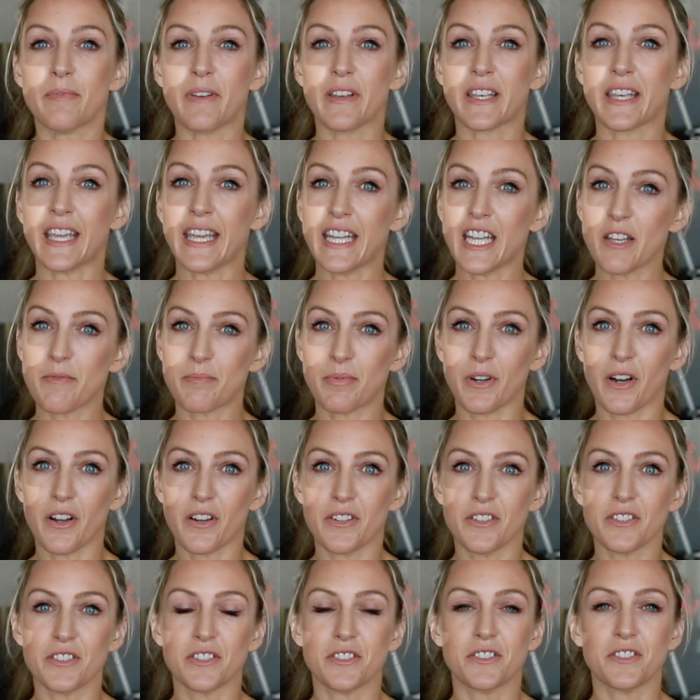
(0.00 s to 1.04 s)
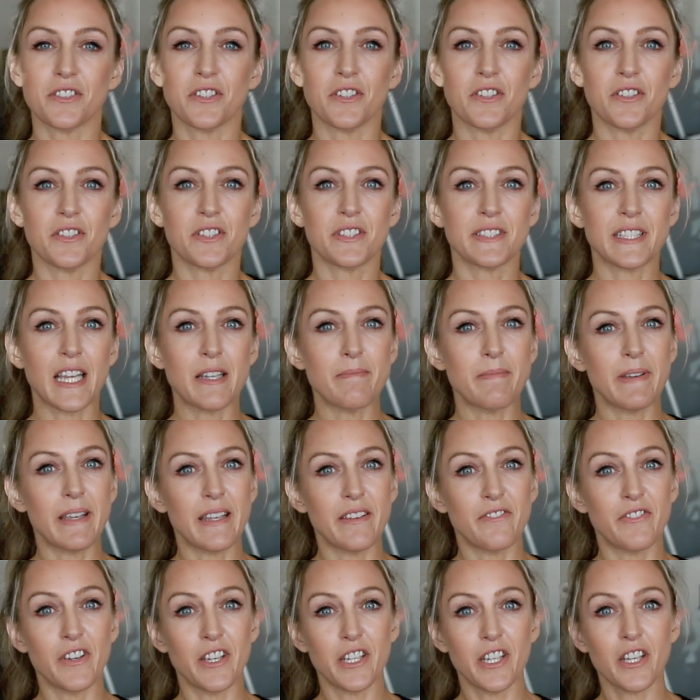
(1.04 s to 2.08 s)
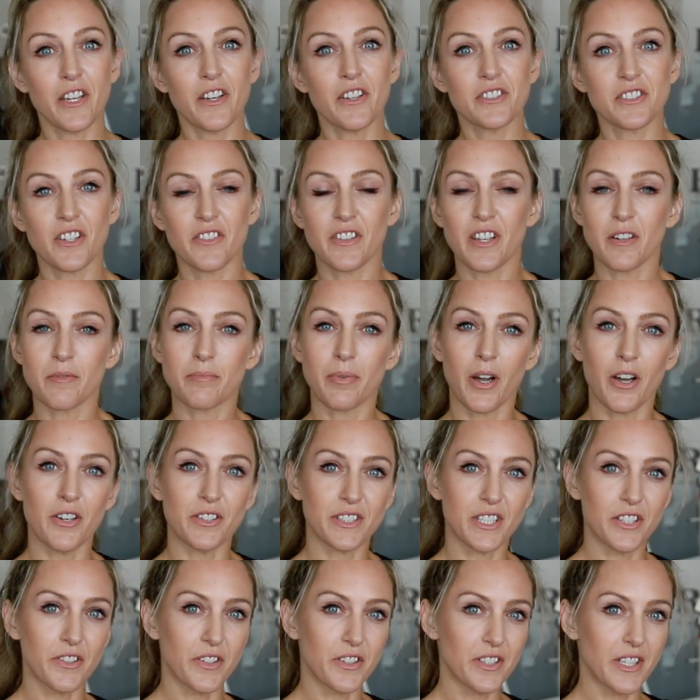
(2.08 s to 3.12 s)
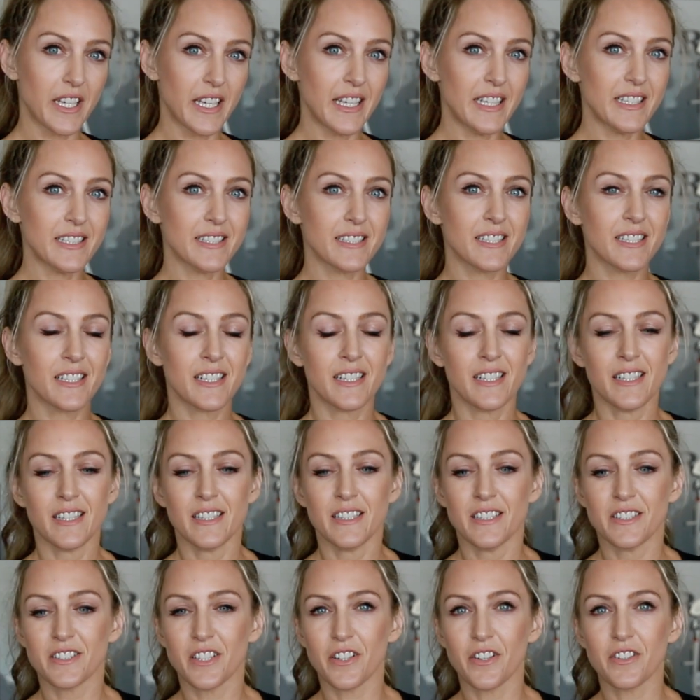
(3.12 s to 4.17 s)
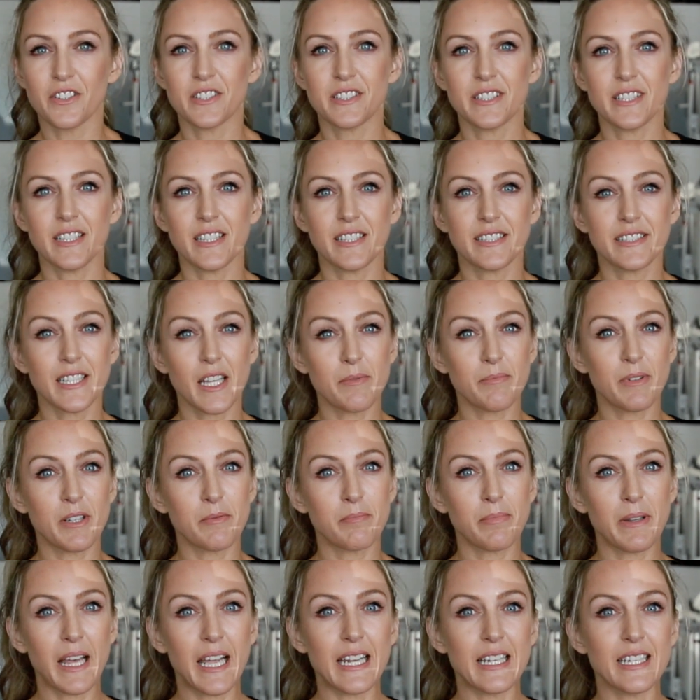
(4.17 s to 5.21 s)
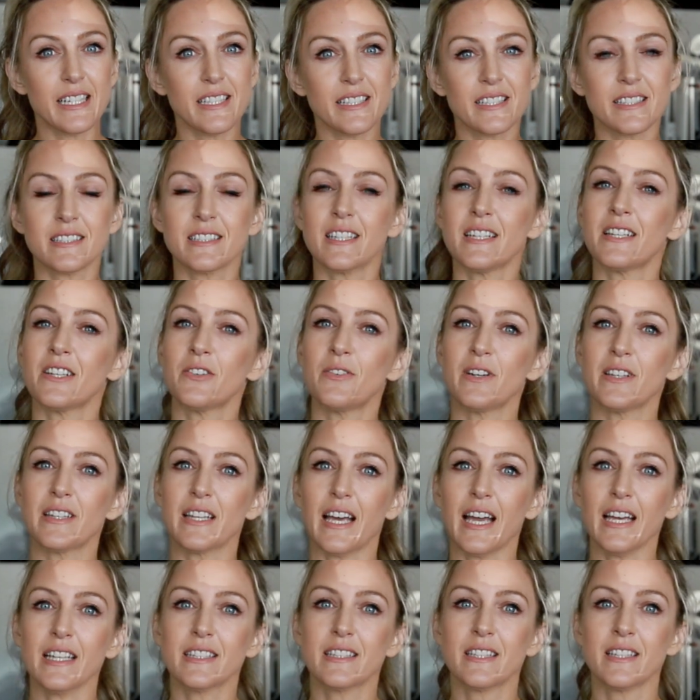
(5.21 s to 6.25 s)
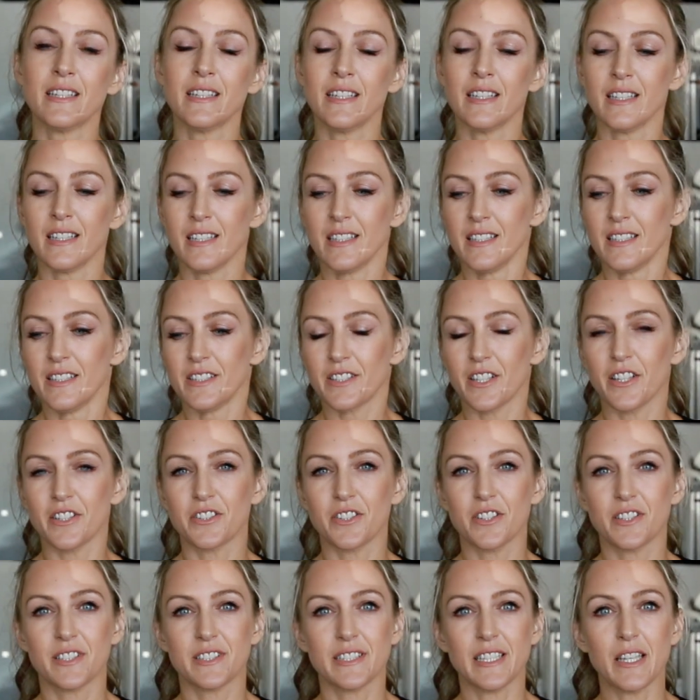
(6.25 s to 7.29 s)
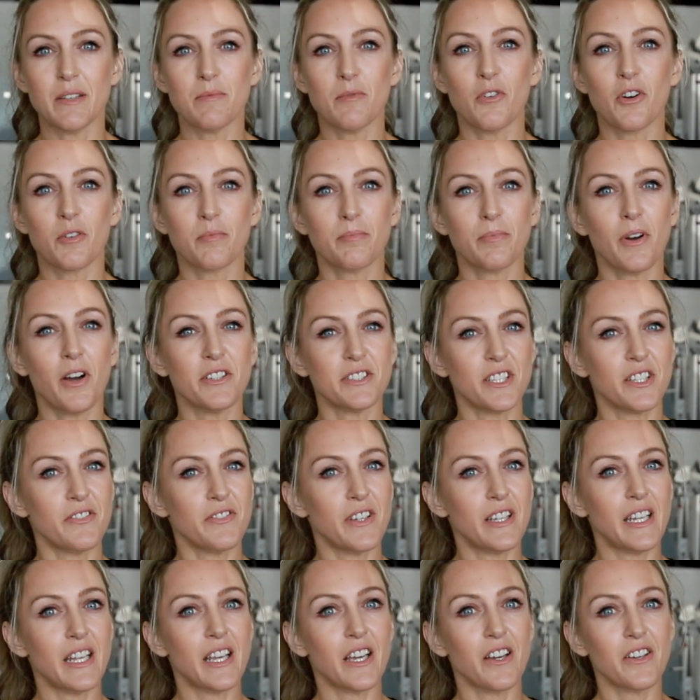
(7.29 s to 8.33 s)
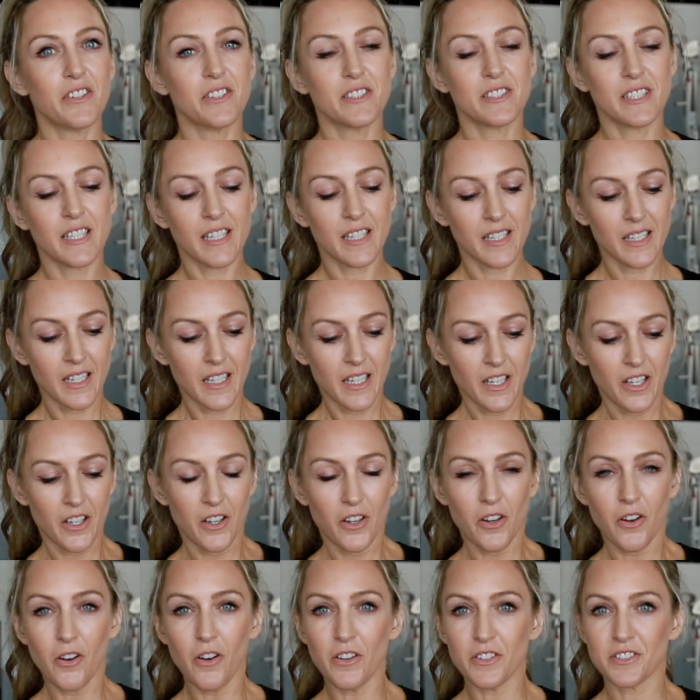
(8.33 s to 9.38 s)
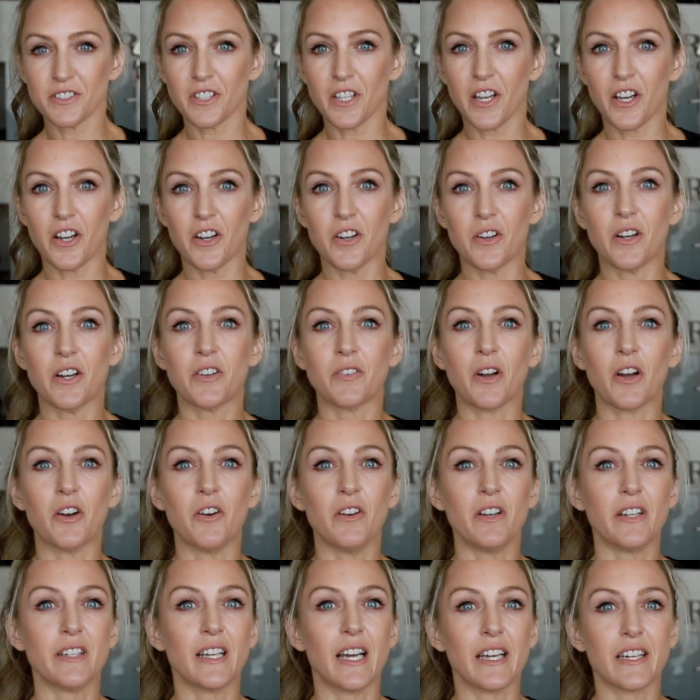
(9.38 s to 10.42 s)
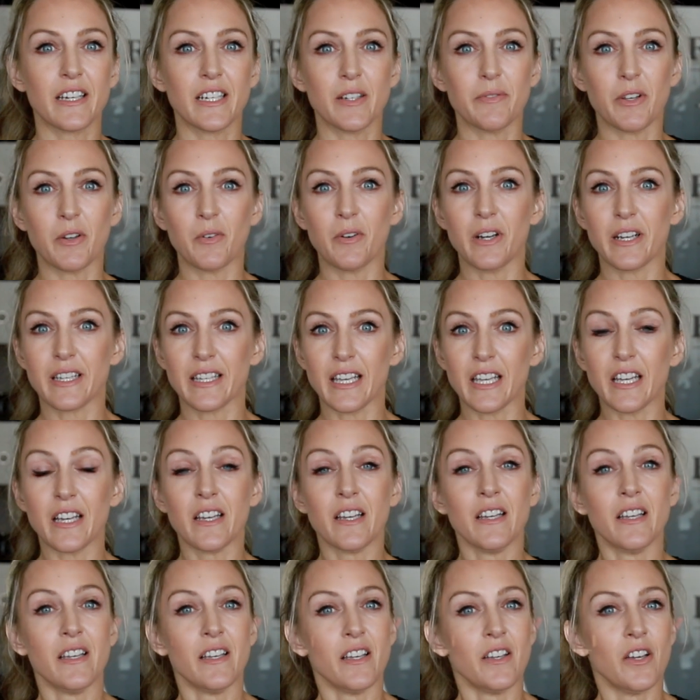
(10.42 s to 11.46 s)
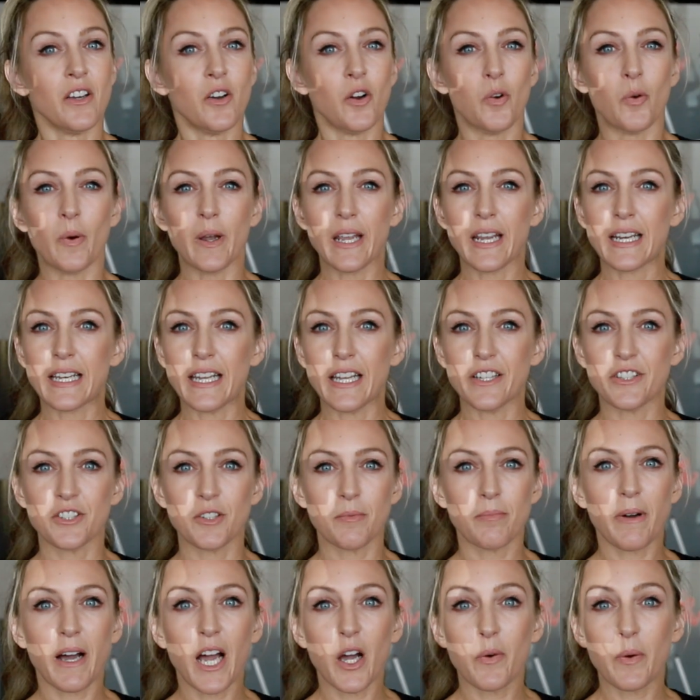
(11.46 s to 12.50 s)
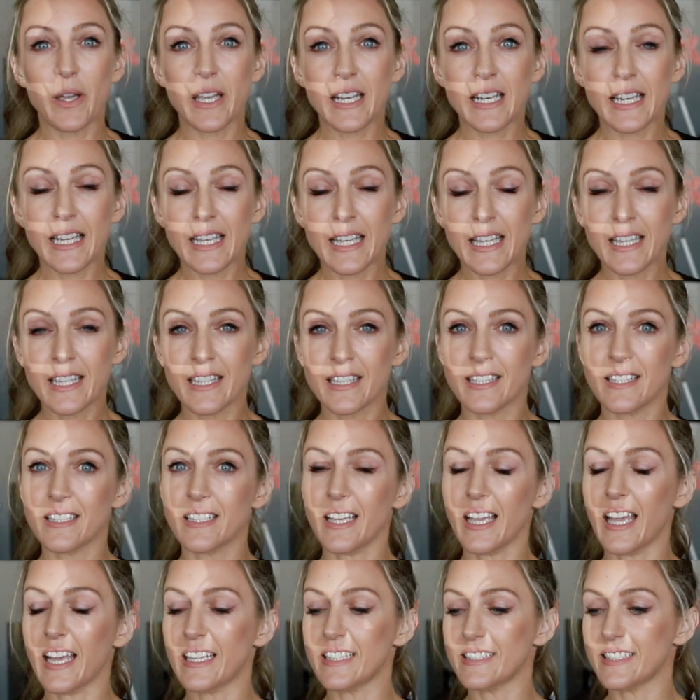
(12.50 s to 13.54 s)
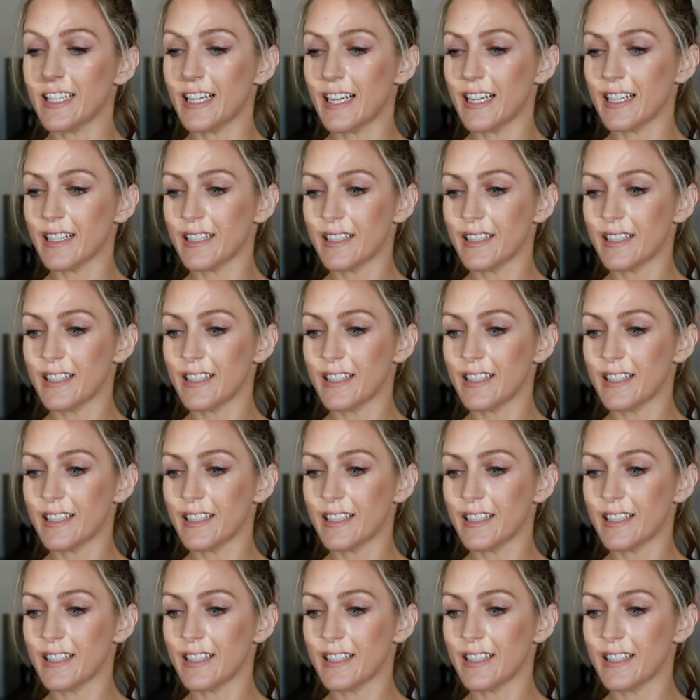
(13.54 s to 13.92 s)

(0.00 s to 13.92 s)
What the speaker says: bikini pros to send me videos of their posing routines. So you'll see a separate playlist with that. You should see more posing videos. Also, Raul and I are going to be working weekly to bi-weekly and